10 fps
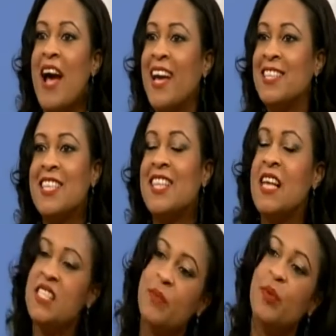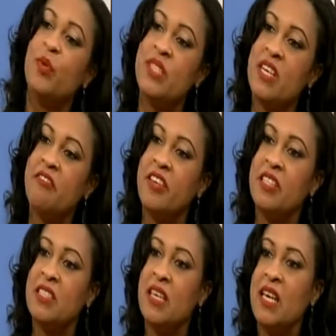Right. That's the beauty of
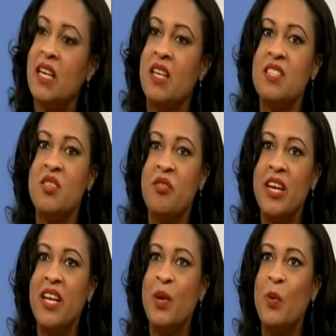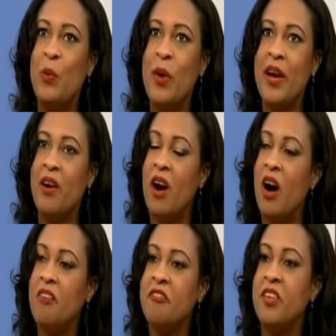it. It doesn't really wear
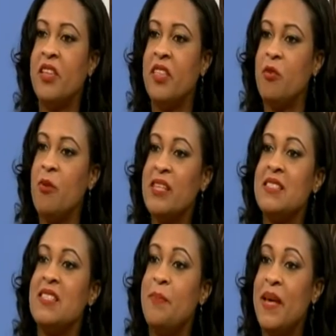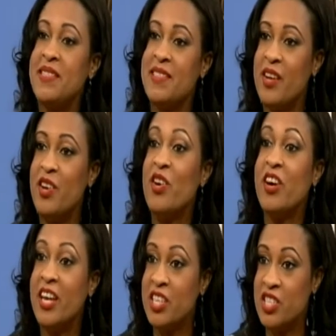off. The rest depends on
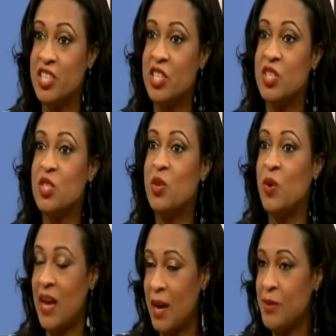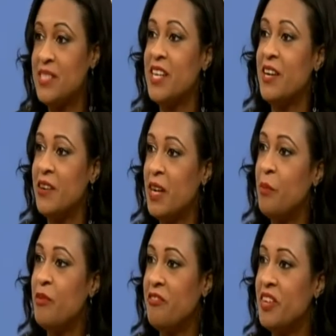your aging. So I was here in
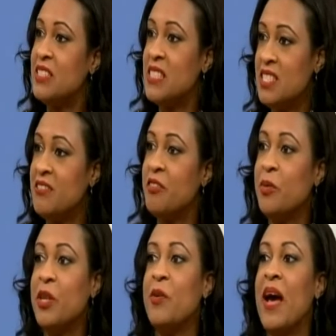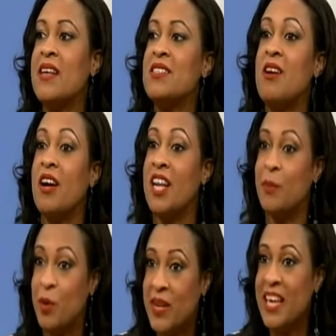a previous interview with you guys talking
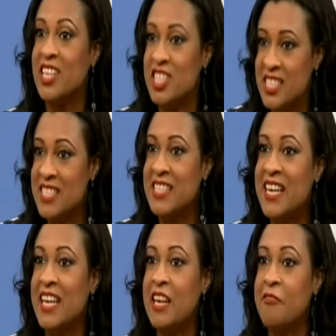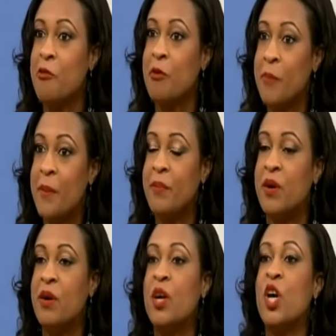about aging skin. If we
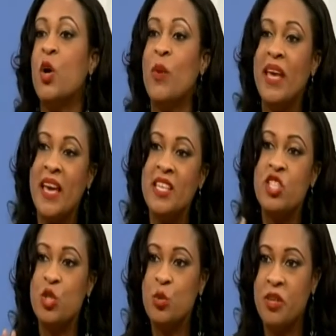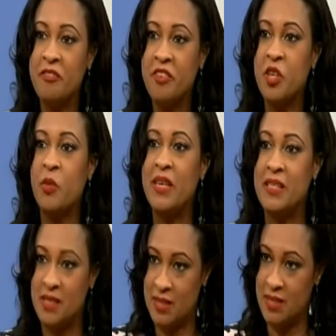remember, we age 2 different
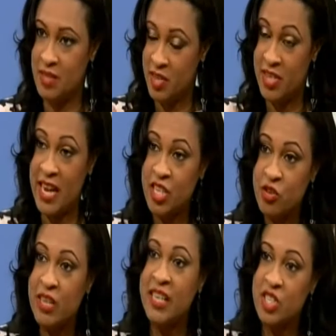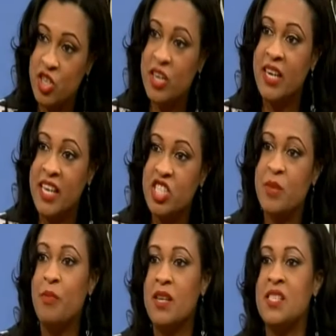ways. Your natural internal
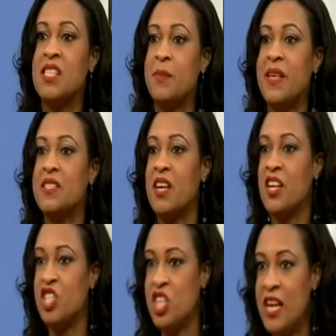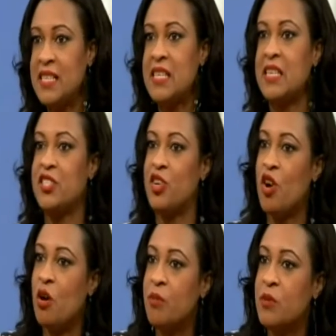aging process based on your genetics, your
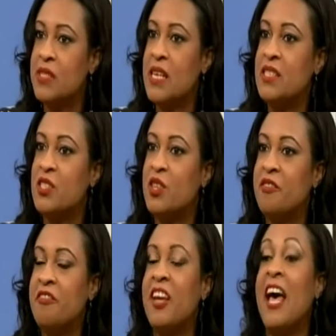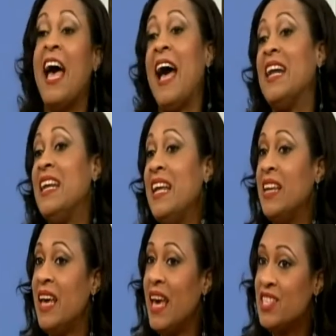hormones and stuff, and
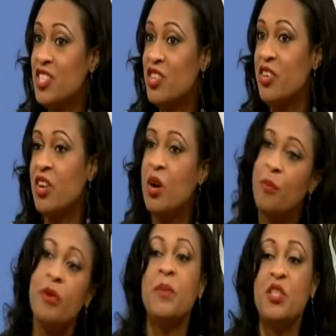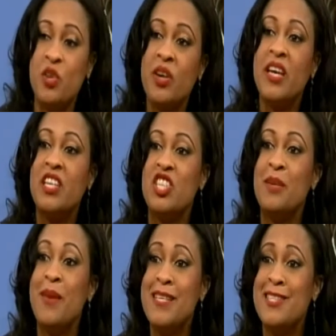then external or premature
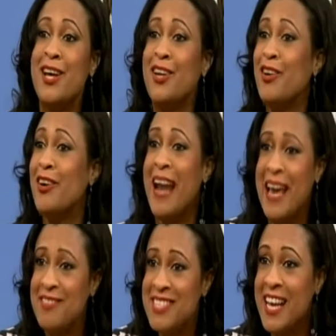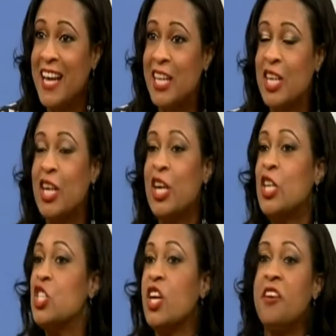aging based on your lifestyle.
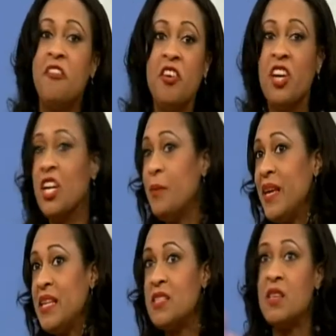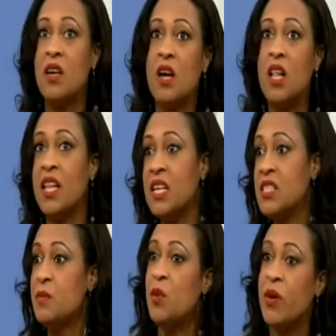So if you're going to be in the sun all day
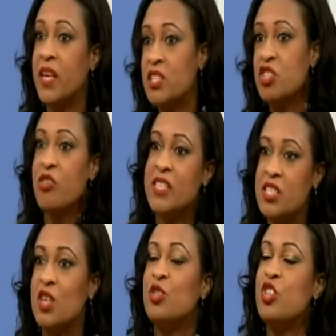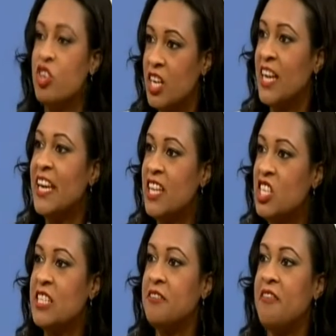smoking, stressed out, you're going to
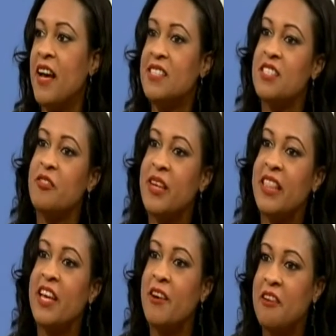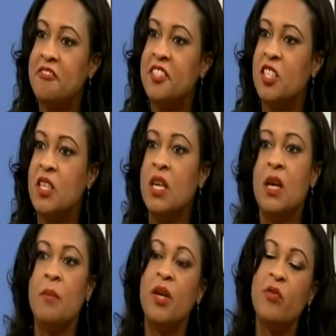age at a faster rate thereafter.
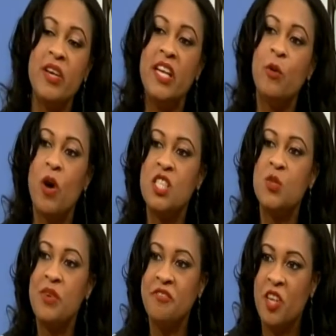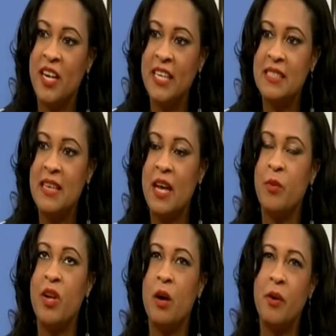But really, once we've done it,
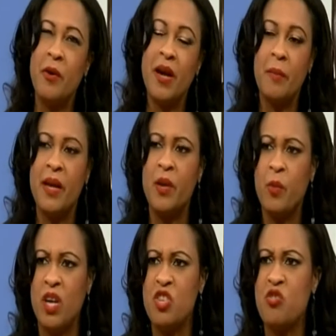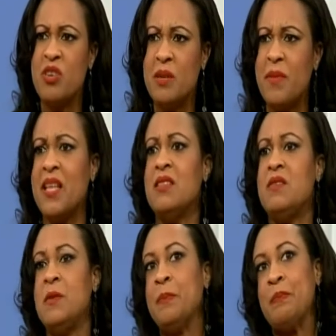and we normally recommend 1 treatment